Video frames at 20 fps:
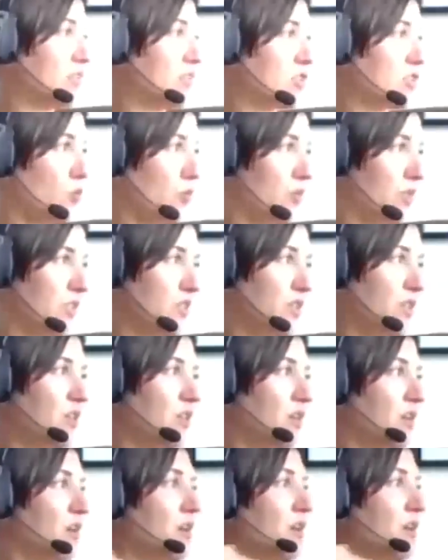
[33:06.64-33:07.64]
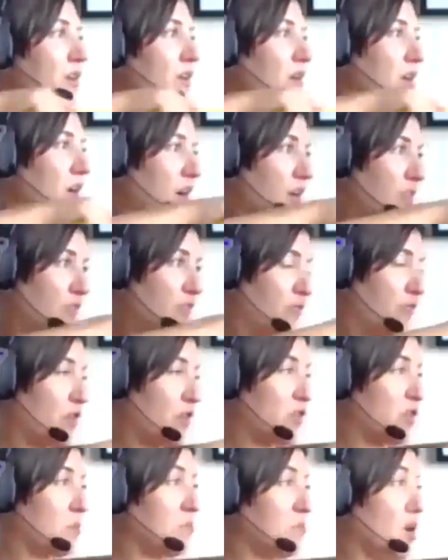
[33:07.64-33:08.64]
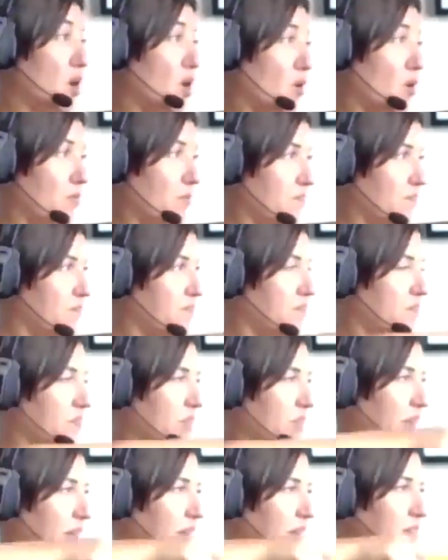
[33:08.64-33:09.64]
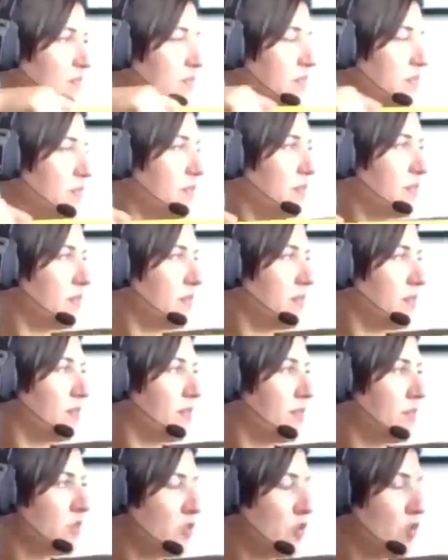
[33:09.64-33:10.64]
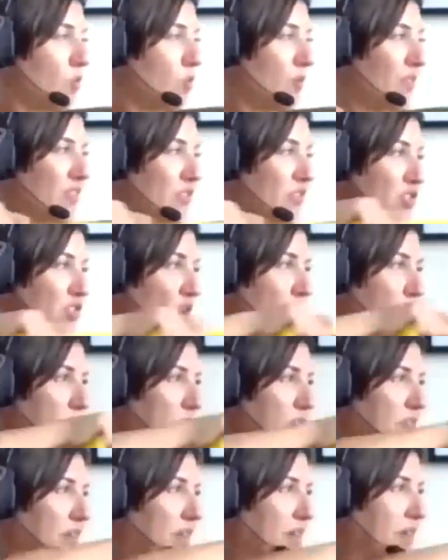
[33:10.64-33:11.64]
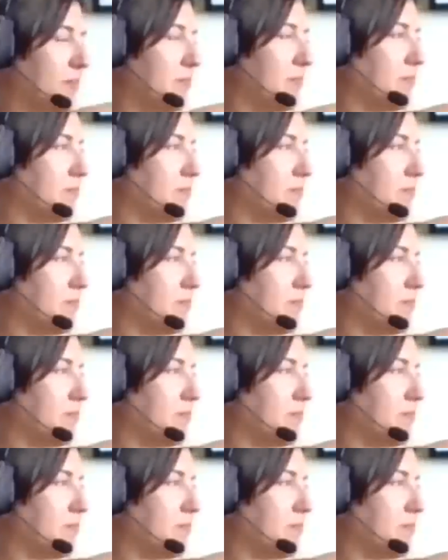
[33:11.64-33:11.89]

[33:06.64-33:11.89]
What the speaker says: that's holding the front of the bow, okay? So the one that's not moving.